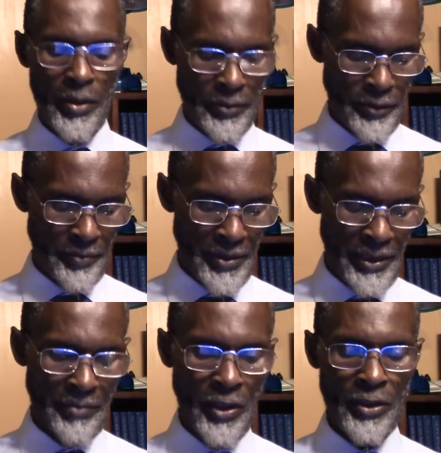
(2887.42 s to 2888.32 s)
to be
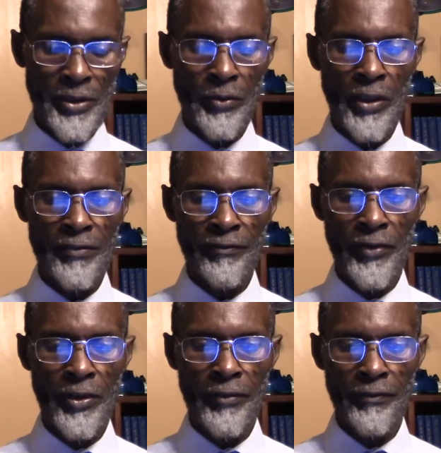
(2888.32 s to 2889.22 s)
among the
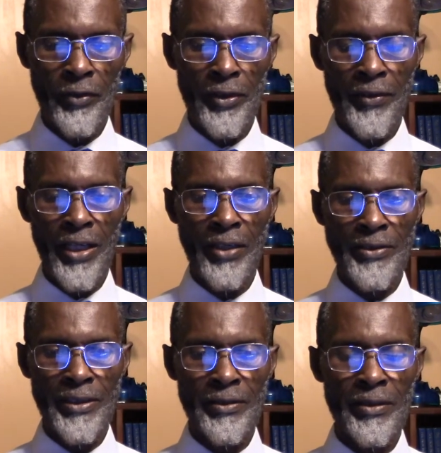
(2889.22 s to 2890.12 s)

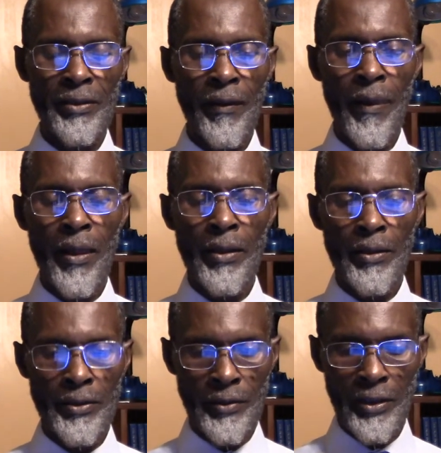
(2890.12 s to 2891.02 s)
144,000.
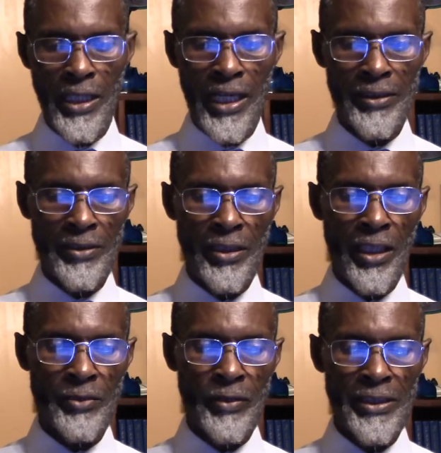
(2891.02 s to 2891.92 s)
So God,
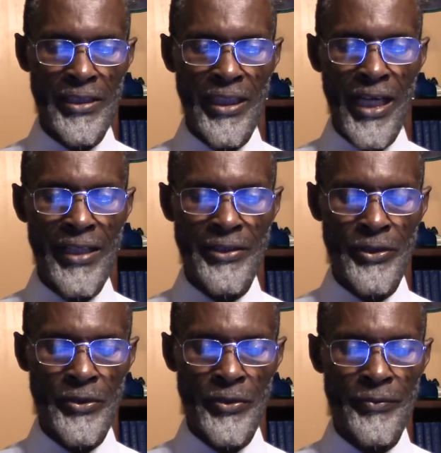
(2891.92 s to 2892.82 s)
God will guide
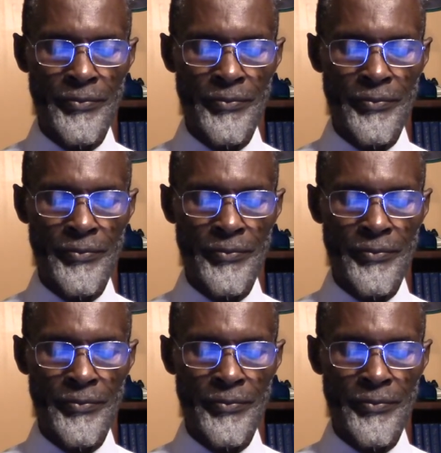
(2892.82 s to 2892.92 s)
you